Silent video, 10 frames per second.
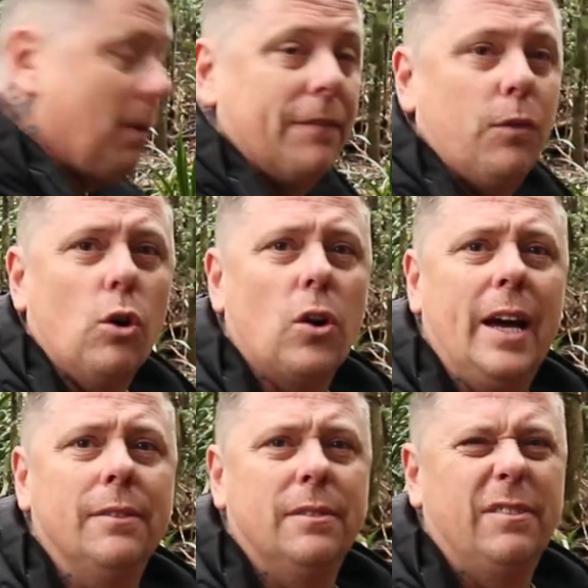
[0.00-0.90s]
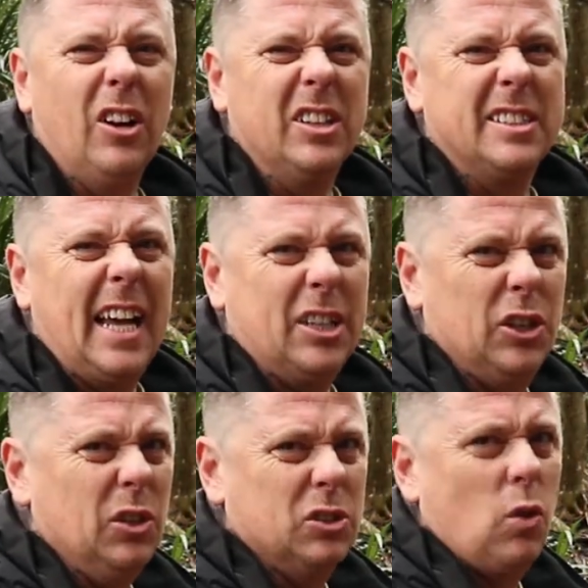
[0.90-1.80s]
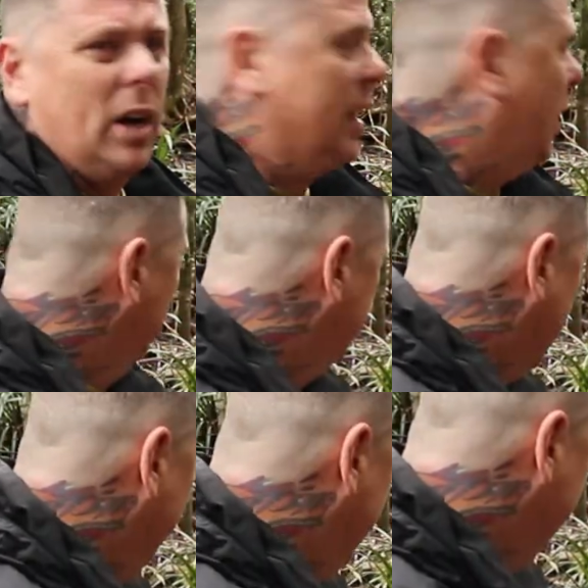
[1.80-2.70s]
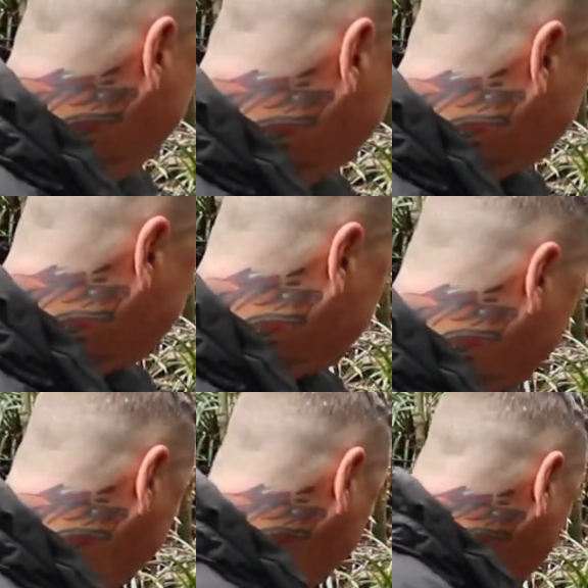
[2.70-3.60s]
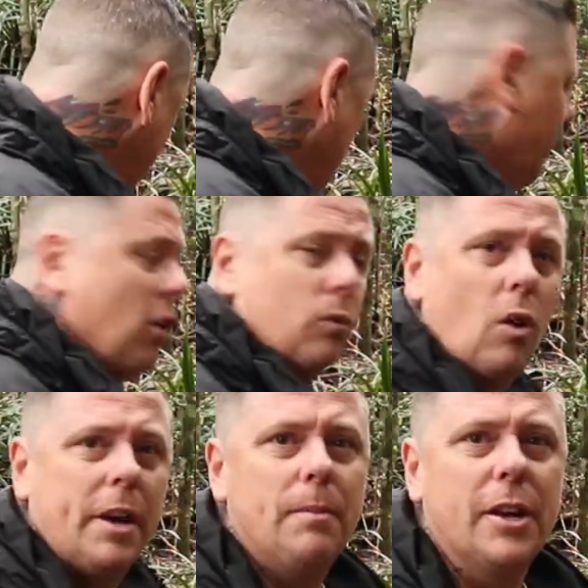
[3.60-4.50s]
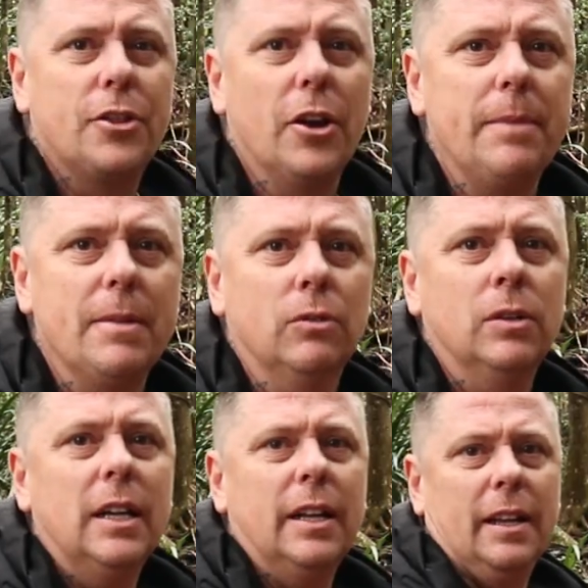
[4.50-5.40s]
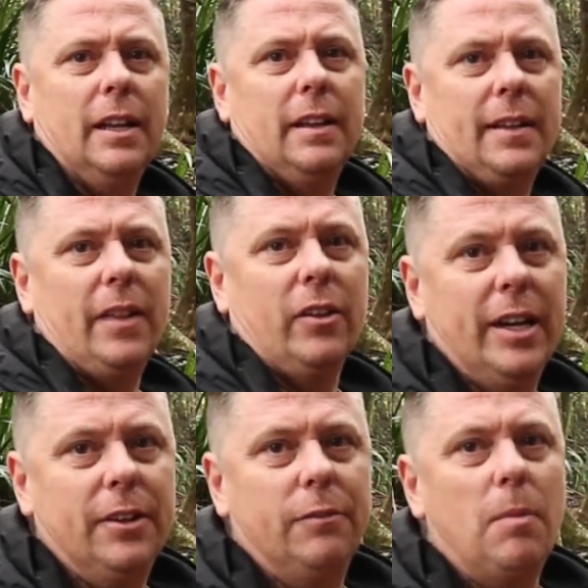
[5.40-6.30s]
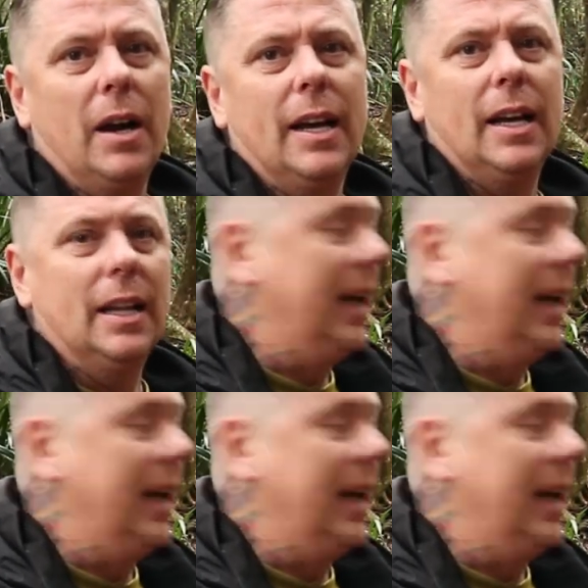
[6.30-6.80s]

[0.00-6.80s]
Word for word: my foreground, focus stack 2 is quite close. And then I've gone right at my 30mm, the other end of my